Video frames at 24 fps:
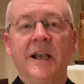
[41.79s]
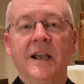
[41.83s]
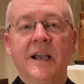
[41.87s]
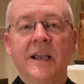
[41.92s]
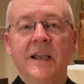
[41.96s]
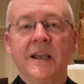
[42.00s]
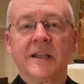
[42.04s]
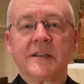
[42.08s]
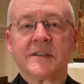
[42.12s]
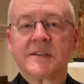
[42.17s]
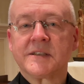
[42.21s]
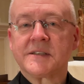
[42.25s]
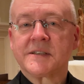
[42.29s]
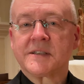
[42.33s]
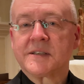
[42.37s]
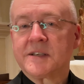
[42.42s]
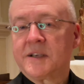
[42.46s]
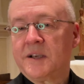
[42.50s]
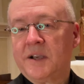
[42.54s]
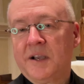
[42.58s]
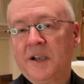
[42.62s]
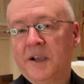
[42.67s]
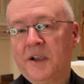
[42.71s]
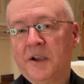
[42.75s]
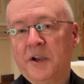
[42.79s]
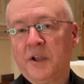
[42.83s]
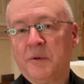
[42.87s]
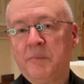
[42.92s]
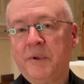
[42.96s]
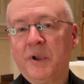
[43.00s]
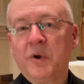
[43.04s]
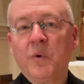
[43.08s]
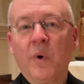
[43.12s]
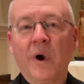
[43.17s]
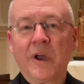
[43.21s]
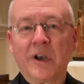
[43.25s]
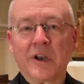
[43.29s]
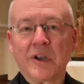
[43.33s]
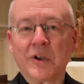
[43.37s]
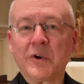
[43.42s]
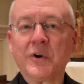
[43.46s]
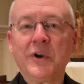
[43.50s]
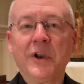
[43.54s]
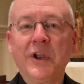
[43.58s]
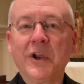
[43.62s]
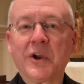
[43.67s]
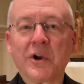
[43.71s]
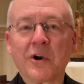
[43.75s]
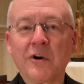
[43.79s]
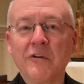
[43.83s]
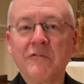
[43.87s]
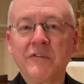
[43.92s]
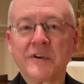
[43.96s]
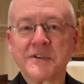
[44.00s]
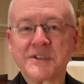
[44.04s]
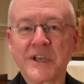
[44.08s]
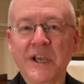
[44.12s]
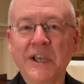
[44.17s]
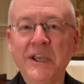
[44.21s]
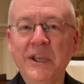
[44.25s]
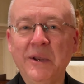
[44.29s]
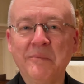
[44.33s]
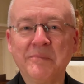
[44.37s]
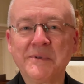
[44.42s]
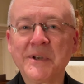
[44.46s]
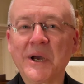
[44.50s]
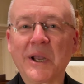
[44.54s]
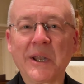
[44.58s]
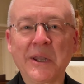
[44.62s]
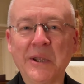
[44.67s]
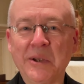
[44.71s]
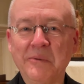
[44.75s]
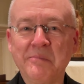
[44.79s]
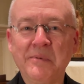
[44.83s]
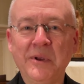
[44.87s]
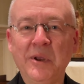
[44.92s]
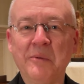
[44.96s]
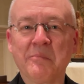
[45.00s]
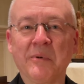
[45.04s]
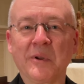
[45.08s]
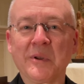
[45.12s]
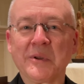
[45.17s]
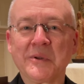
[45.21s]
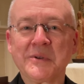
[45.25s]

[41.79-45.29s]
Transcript: It's going to be quite a learning curve, as I keep telling people.